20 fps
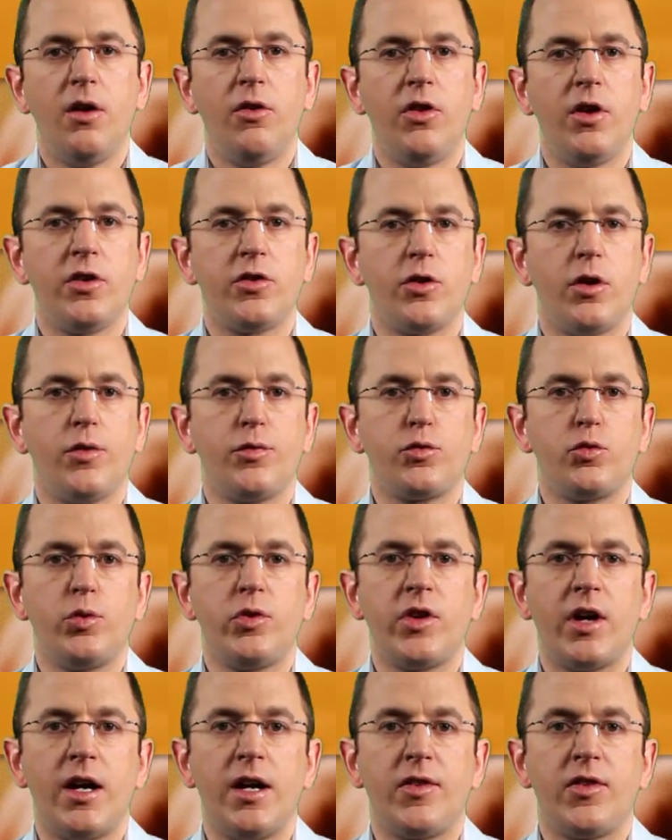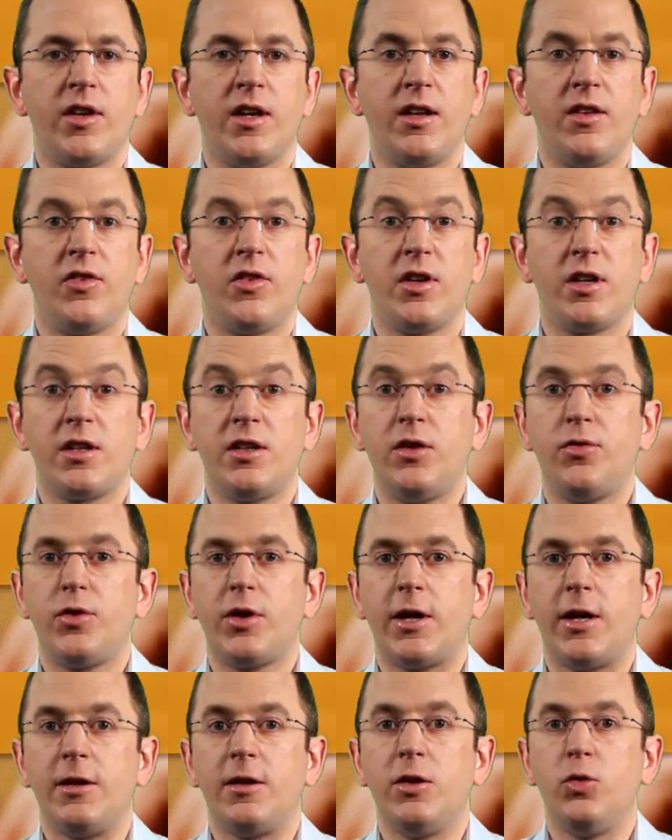This often results in
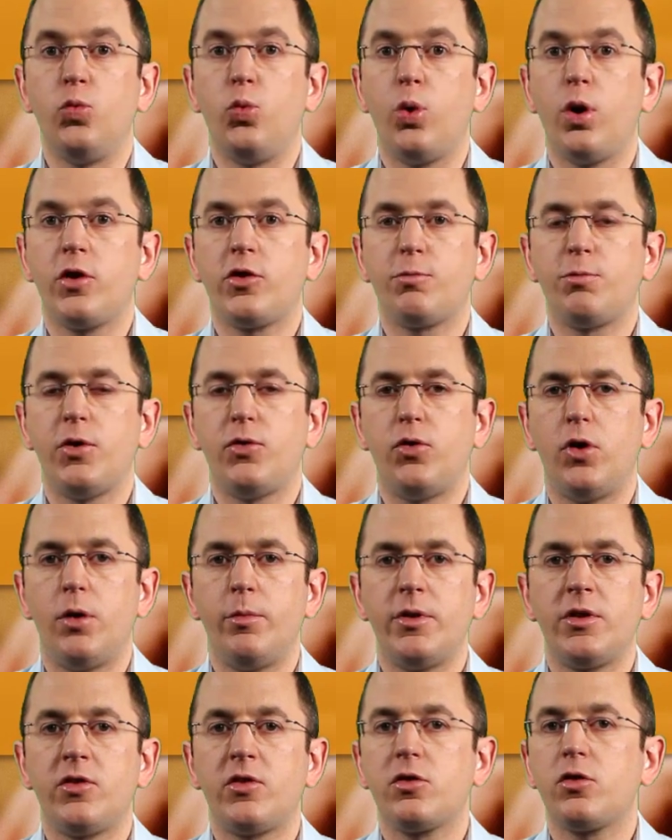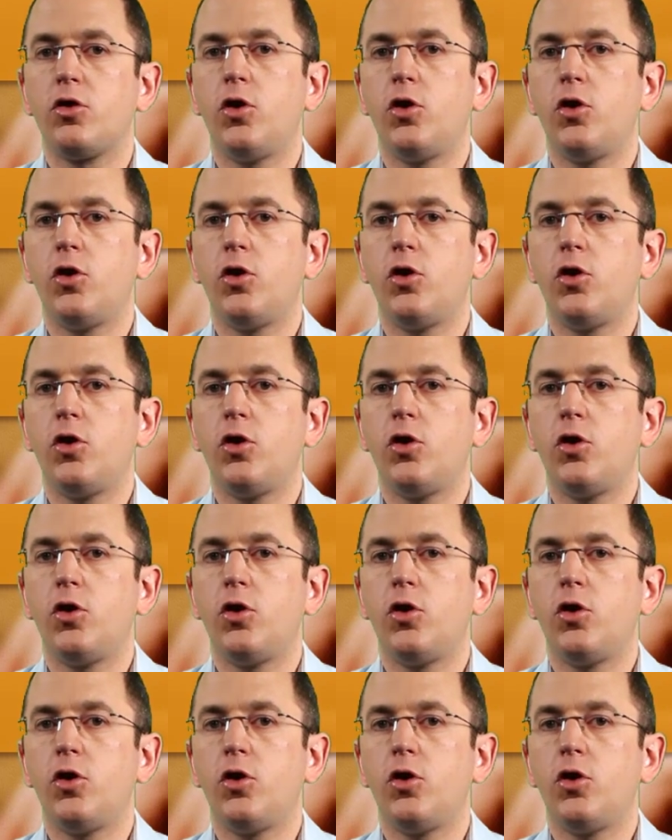significantly worse performance